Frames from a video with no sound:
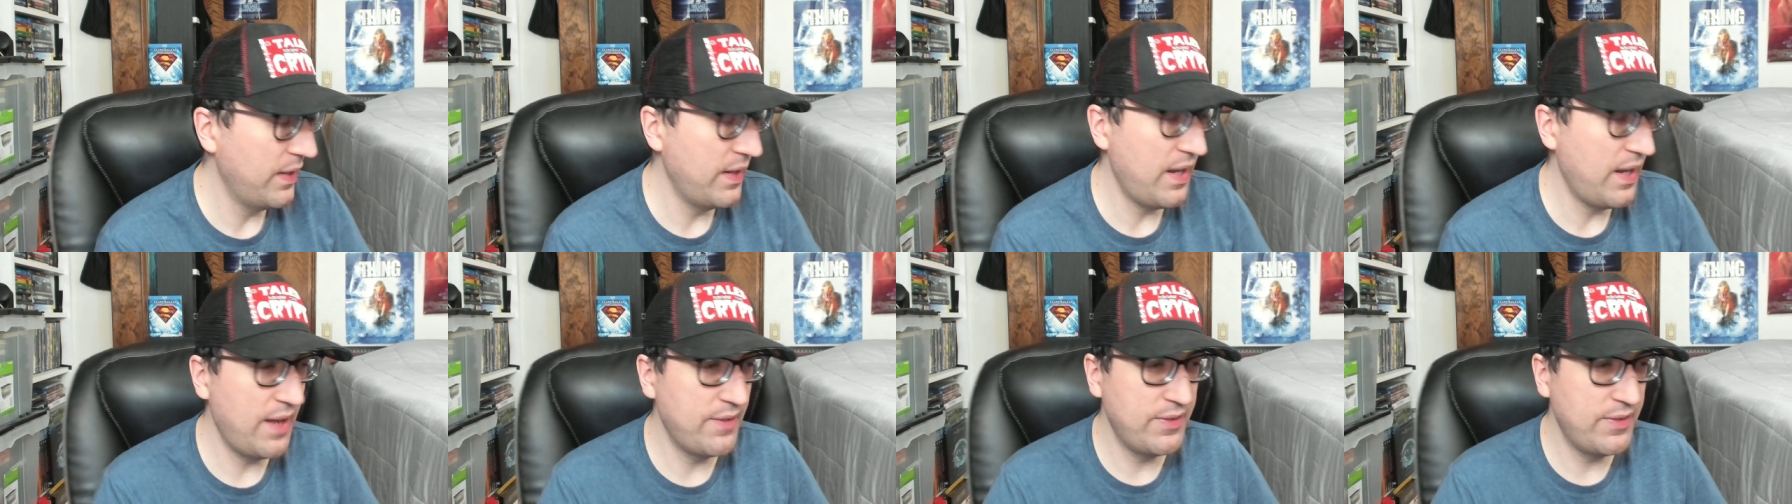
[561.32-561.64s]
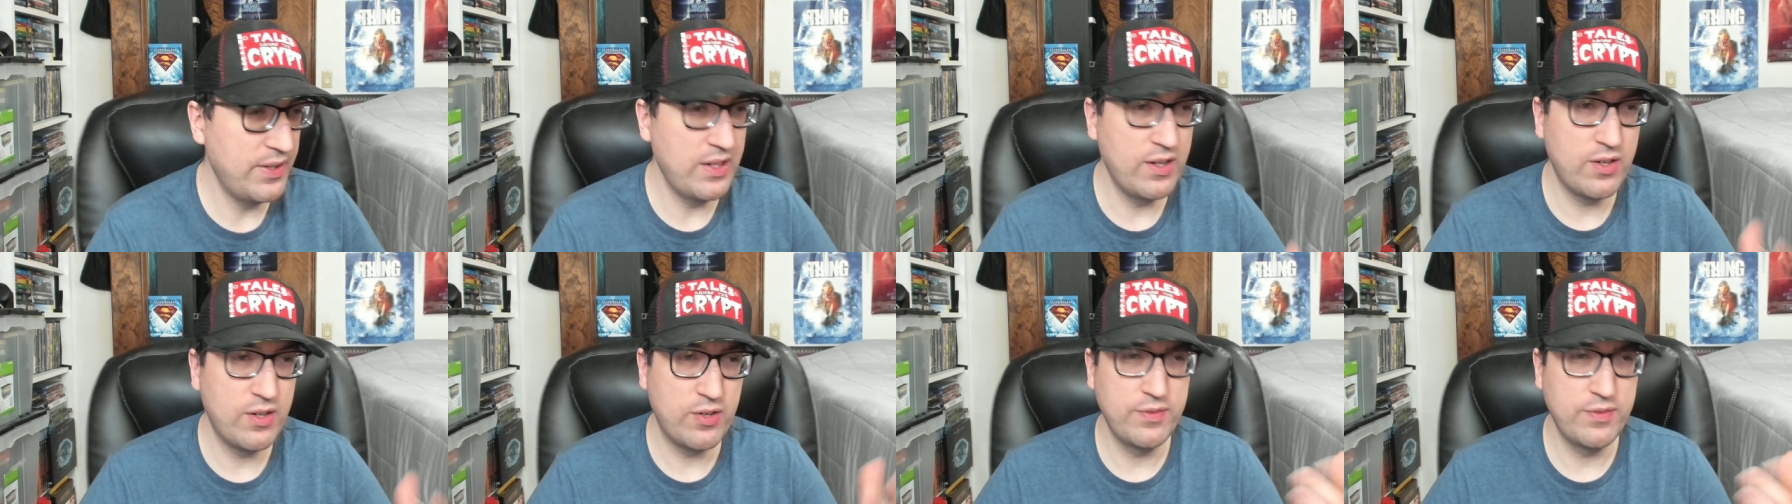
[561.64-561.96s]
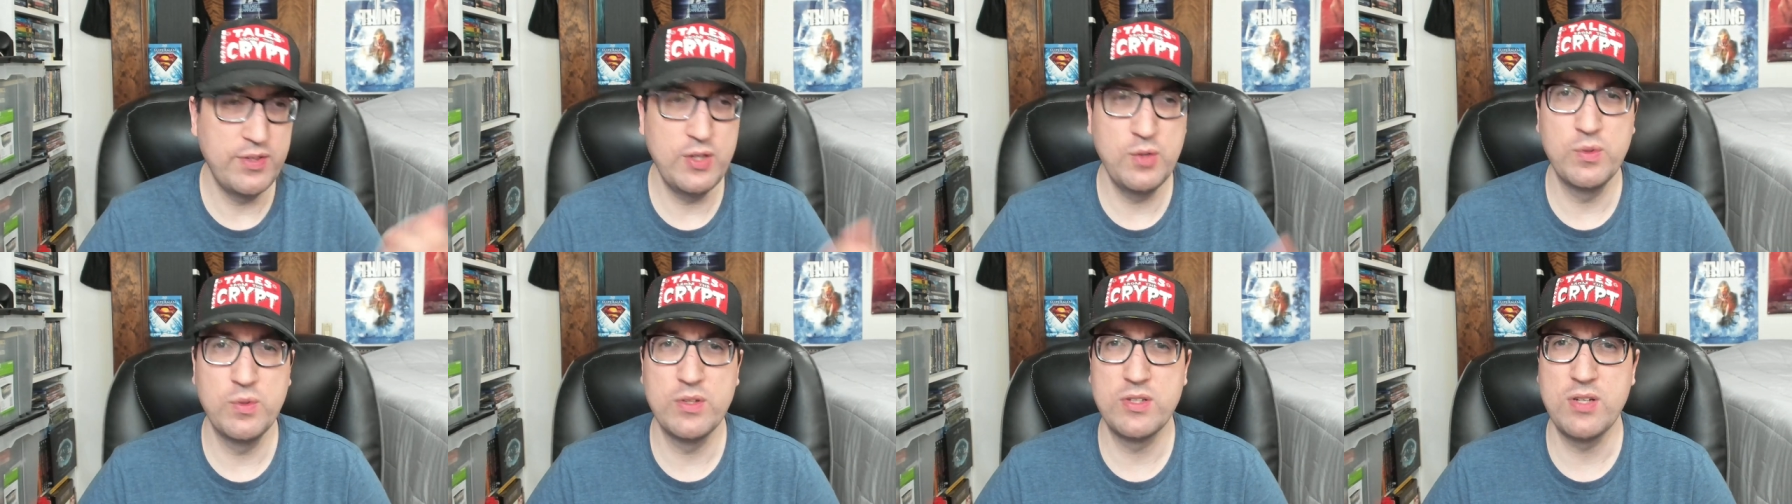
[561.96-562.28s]
have an
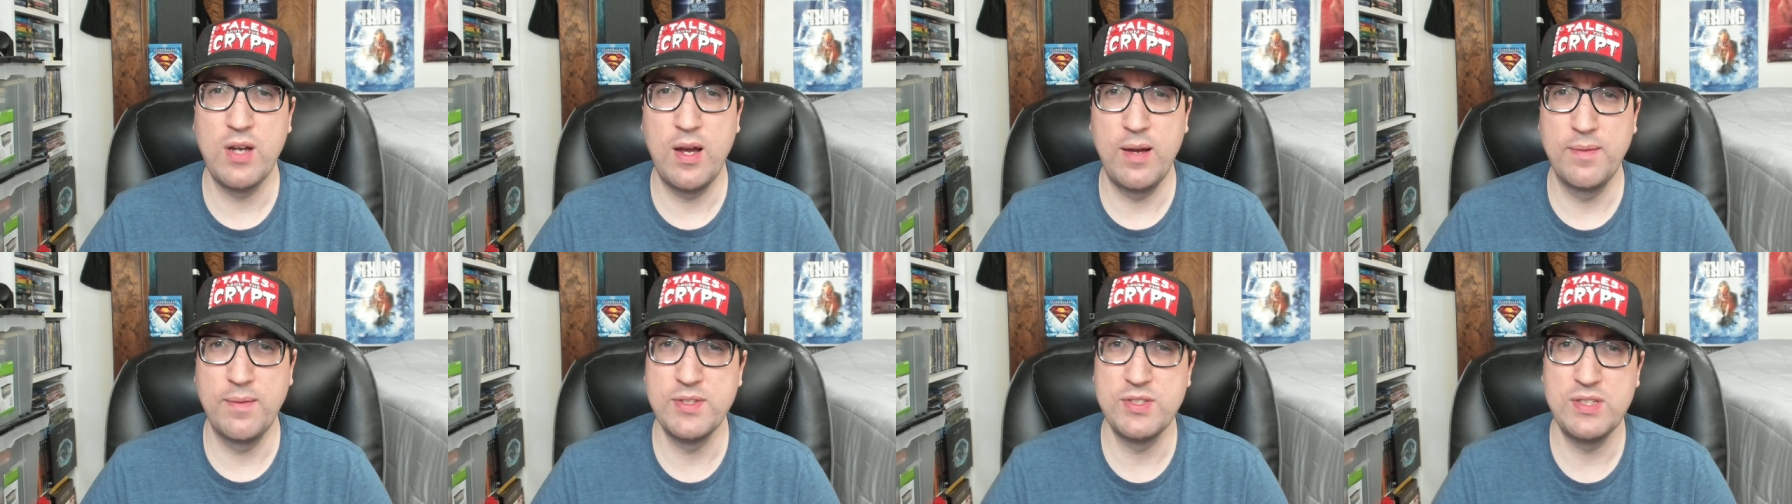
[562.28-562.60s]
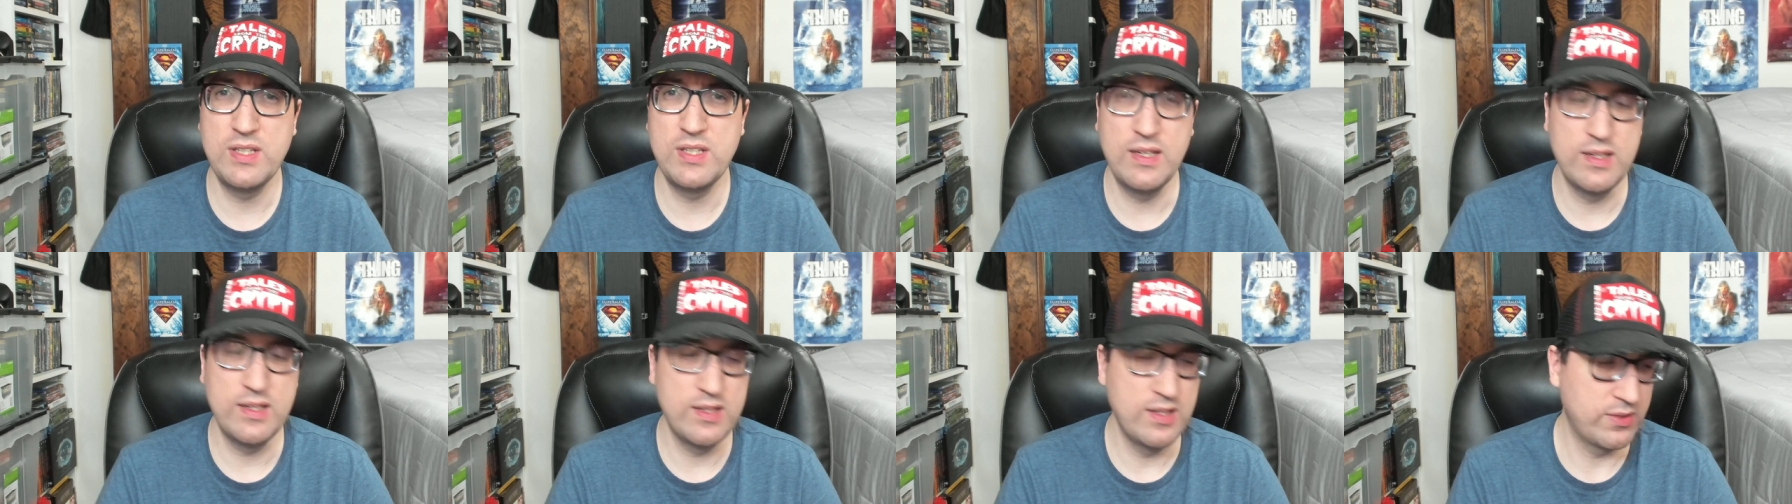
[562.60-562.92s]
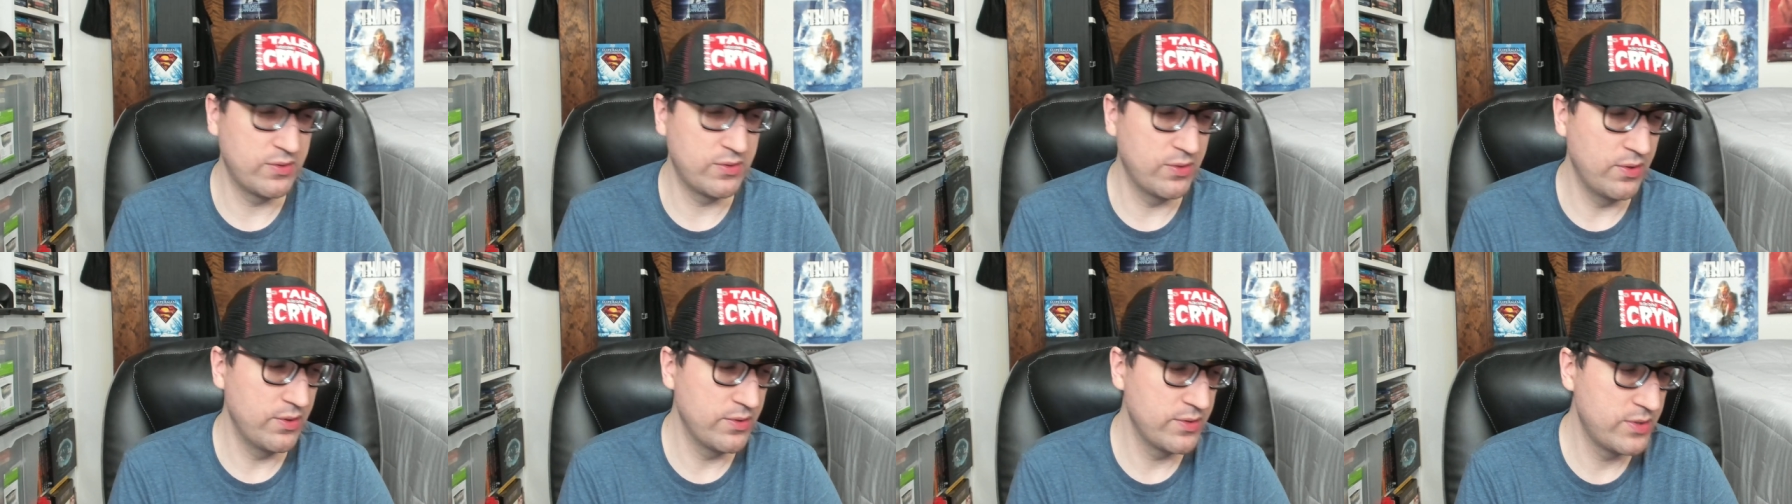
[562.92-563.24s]
interview with Thomas Ian
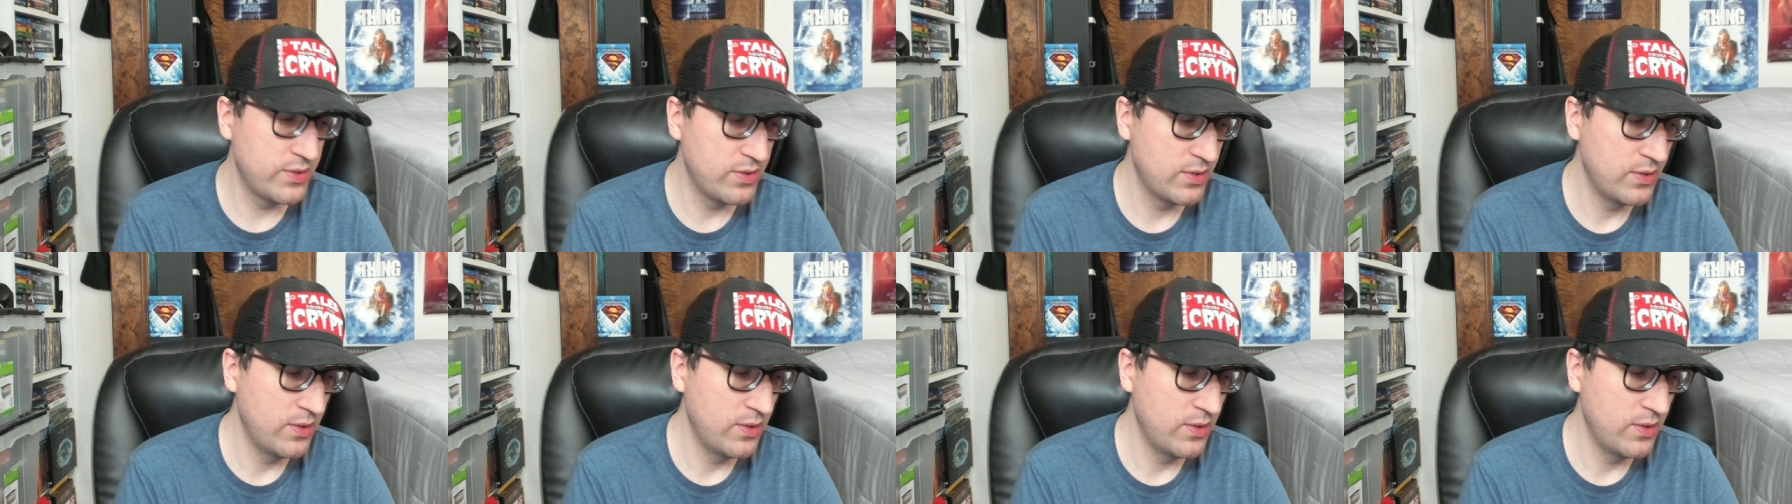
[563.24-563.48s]
Nichols.